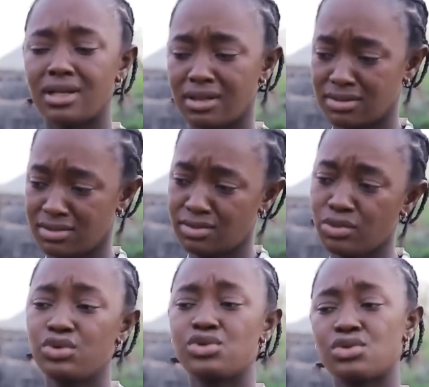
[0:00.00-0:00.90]
Calm
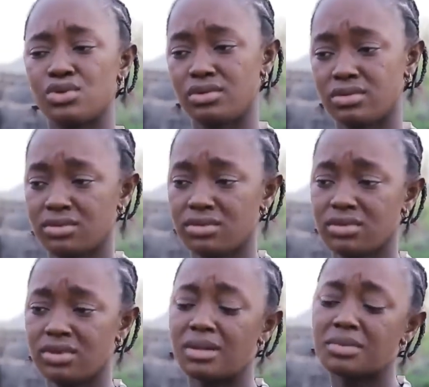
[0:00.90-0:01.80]
down, Mutsu.
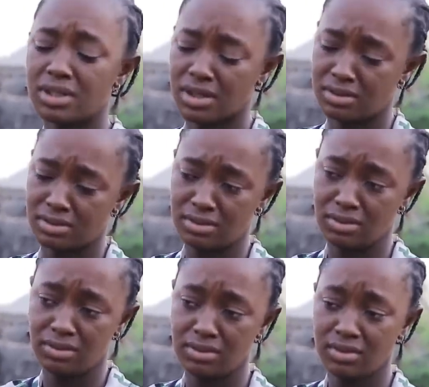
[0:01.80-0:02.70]
Calm down.